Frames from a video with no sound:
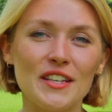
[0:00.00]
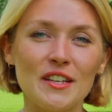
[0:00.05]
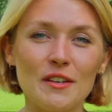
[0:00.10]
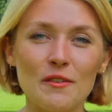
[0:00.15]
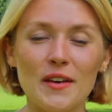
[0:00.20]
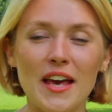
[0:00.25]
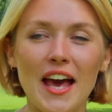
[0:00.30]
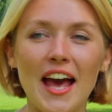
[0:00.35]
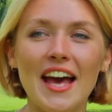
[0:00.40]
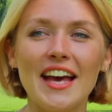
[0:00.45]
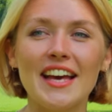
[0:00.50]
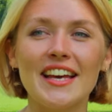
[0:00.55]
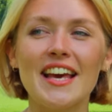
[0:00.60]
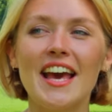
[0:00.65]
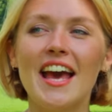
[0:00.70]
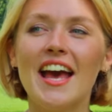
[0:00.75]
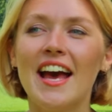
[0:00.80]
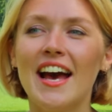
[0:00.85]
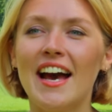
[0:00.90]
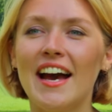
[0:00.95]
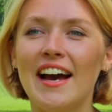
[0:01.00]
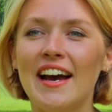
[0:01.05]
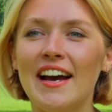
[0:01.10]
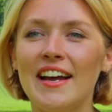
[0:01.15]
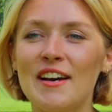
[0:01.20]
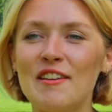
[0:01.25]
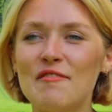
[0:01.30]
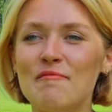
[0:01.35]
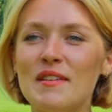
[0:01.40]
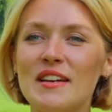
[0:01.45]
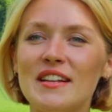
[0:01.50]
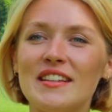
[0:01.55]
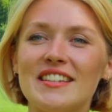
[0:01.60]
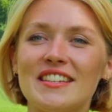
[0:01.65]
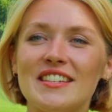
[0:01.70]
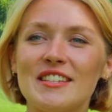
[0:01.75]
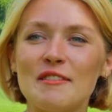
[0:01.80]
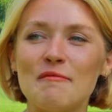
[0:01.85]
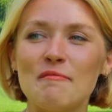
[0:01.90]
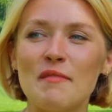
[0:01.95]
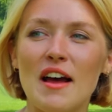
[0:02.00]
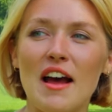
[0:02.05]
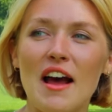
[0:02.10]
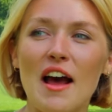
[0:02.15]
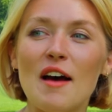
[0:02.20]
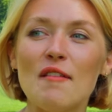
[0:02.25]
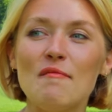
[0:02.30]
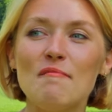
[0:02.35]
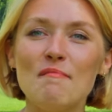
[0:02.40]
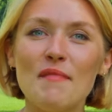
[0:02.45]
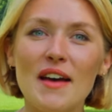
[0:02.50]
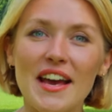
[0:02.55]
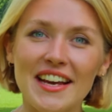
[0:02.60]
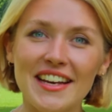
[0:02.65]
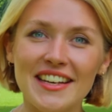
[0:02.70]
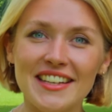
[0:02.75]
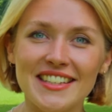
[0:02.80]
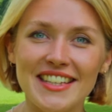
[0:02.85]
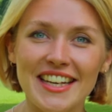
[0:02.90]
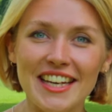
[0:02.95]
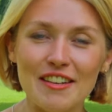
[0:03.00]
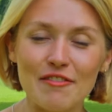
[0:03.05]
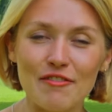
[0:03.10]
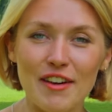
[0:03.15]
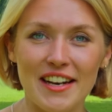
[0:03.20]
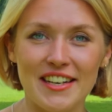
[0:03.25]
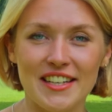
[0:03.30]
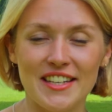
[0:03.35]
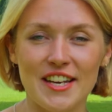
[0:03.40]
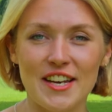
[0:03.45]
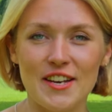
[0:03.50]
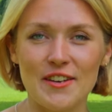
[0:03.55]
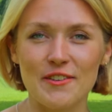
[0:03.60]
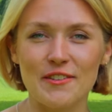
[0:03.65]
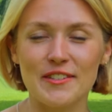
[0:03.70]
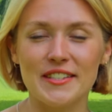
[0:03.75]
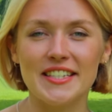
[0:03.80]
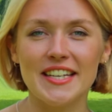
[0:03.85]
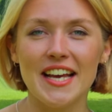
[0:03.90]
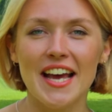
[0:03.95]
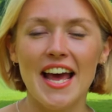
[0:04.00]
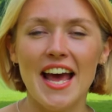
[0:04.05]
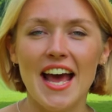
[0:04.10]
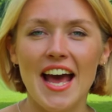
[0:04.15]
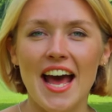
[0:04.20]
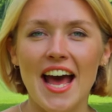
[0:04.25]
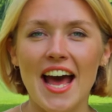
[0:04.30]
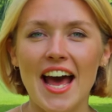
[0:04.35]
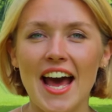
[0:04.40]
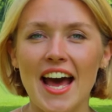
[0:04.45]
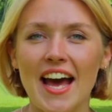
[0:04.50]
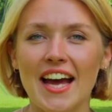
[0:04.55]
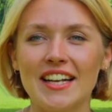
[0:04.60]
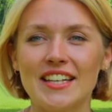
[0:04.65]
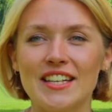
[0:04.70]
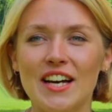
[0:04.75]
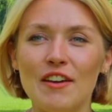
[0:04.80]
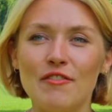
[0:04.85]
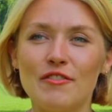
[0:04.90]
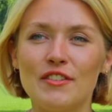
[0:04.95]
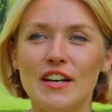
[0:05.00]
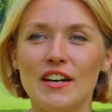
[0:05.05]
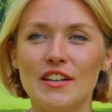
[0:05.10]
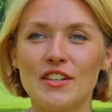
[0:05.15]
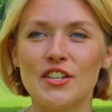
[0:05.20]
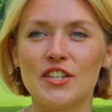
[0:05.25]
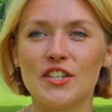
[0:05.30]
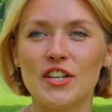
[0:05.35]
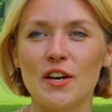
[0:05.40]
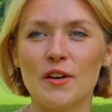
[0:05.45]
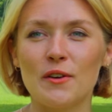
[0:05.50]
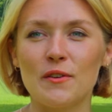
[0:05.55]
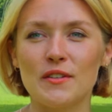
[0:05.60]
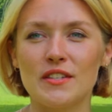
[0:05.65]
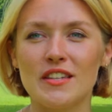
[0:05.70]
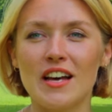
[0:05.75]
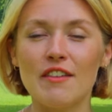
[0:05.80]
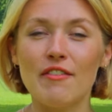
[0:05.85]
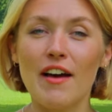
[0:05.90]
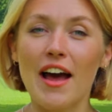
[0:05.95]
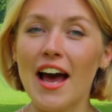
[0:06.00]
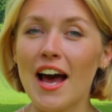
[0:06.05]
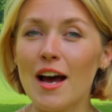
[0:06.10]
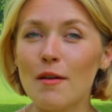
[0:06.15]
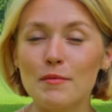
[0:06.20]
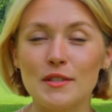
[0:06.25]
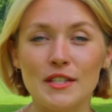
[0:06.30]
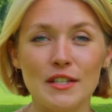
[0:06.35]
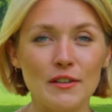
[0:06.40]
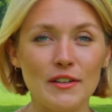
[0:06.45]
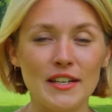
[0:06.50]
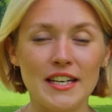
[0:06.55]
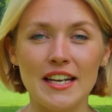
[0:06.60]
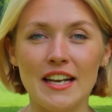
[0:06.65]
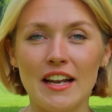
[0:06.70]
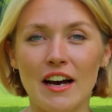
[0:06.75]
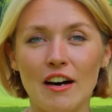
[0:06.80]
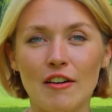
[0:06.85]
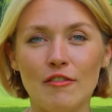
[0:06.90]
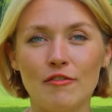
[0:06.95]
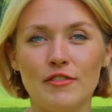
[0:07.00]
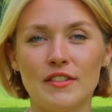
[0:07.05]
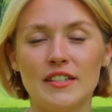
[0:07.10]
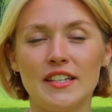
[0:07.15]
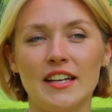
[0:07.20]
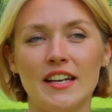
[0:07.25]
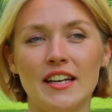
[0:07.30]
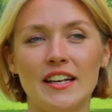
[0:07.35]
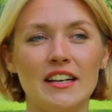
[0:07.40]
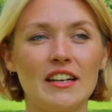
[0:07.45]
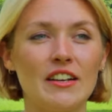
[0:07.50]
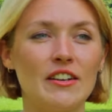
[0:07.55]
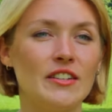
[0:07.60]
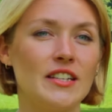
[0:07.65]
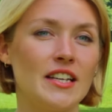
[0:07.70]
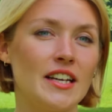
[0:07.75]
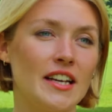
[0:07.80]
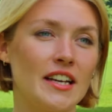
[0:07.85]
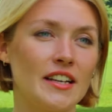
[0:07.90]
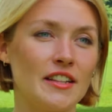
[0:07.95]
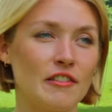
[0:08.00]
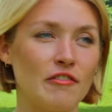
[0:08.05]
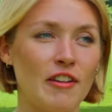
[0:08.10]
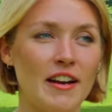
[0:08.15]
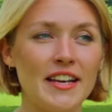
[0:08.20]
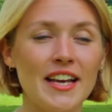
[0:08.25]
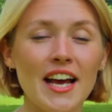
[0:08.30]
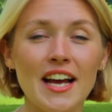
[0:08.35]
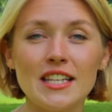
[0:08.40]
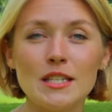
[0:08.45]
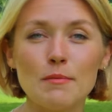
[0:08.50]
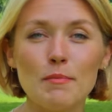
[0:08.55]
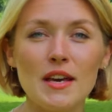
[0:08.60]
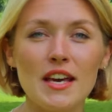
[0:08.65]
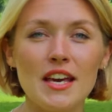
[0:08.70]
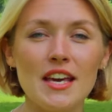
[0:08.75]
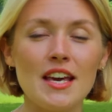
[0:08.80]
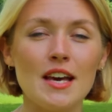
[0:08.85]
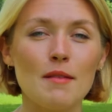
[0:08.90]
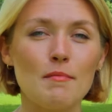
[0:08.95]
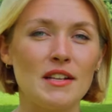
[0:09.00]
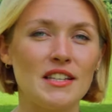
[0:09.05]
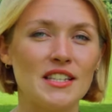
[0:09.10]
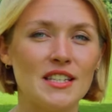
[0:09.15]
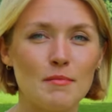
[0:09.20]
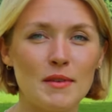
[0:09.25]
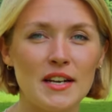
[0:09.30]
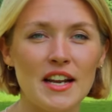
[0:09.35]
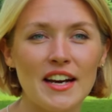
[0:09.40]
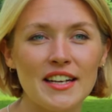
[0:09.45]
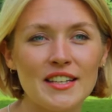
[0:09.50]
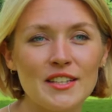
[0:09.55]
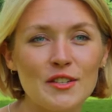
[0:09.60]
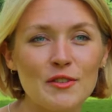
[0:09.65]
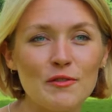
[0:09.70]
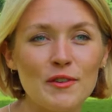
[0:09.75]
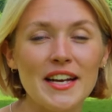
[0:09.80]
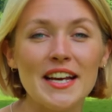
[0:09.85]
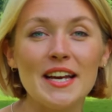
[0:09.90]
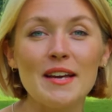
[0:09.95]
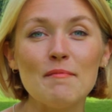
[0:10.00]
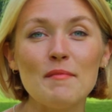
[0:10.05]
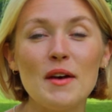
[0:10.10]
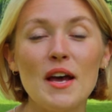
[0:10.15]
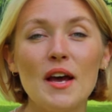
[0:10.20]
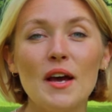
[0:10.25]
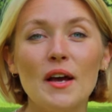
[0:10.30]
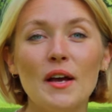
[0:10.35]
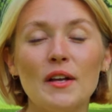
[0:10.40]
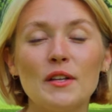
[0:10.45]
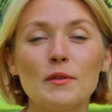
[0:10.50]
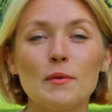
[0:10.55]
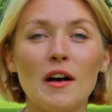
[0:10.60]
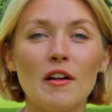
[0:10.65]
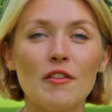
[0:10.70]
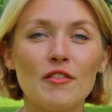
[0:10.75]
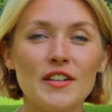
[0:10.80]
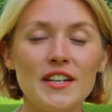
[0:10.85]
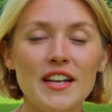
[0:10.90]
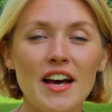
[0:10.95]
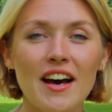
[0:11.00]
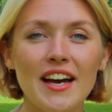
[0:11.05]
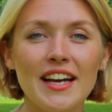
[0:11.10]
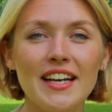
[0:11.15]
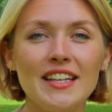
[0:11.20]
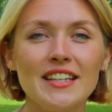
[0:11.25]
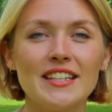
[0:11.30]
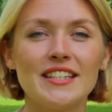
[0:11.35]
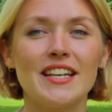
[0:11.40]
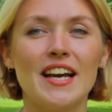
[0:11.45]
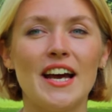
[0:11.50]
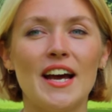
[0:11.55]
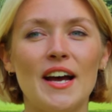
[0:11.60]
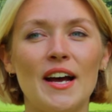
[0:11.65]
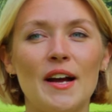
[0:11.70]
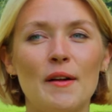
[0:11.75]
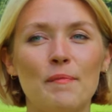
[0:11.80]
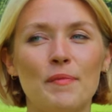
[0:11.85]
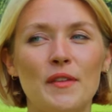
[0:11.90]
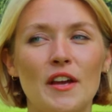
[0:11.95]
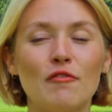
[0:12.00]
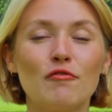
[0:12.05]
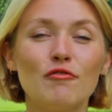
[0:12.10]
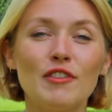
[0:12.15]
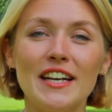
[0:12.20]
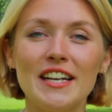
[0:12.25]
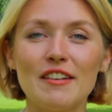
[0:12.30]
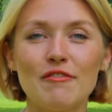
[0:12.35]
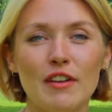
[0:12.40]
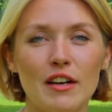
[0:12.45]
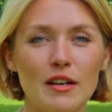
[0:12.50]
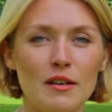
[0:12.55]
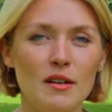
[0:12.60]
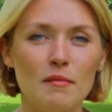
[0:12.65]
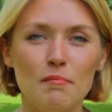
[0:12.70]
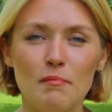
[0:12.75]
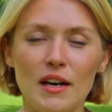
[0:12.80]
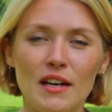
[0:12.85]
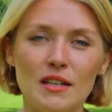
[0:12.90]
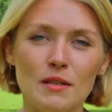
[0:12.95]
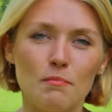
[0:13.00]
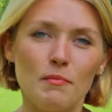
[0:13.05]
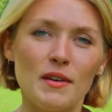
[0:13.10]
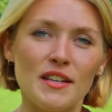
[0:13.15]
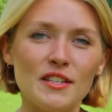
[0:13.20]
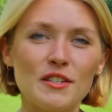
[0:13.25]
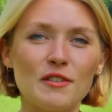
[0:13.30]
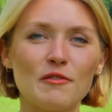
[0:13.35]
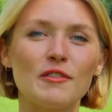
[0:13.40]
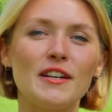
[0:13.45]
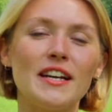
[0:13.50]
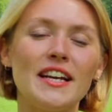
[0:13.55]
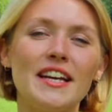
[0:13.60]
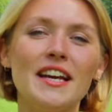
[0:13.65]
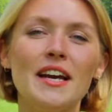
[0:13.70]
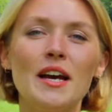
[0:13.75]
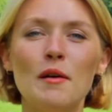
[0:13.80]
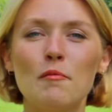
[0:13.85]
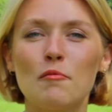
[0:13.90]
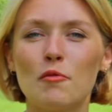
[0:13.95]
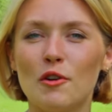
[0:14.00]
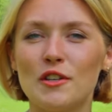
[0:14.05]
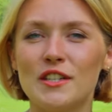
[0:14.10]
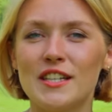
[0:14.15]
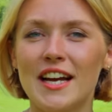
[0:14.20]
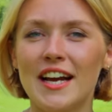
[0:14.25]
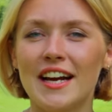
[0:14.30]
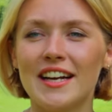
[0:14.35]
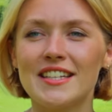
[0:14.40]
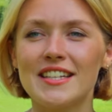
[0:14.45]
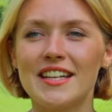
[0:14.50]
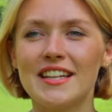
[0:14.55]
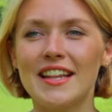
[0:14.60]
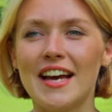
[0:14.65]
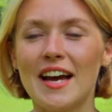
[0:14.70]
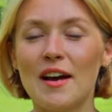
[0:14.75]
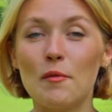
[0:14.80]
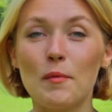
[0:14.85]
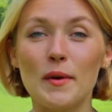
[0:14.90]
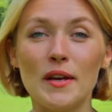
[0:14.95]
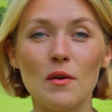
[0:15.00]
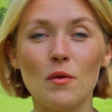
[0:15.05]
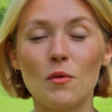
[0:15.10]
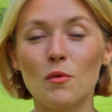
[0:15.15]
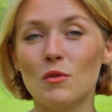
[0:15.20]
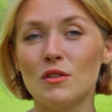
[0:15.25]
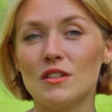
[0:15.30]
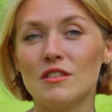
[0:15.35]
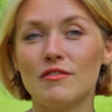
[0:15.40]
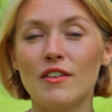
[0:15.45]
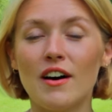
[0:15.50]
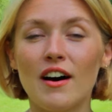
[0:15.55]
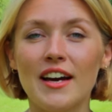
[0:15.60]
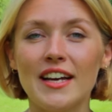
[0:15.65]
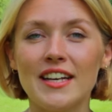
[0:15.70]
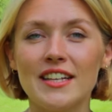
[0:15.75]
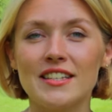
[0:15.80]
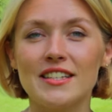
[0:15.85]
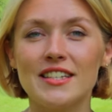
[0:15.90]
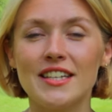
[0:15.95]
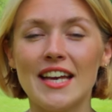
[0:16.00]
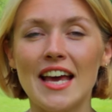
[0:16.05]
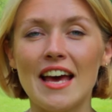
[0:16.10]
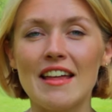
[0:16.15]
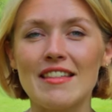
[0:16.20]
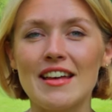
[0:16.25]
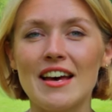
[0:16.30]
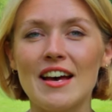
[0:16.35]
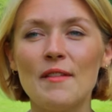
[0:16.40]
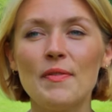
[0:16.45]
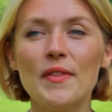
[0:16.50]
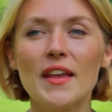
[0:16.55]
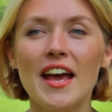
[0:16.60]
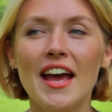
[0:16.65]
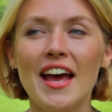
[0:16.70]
UK and I've been to some amazing venues and I've done shows that I've absolutely loved, including The Great Gatsby, A Midsummer Night's Dream, Twelfth Night, a really fun murder mystery project that we all devised together.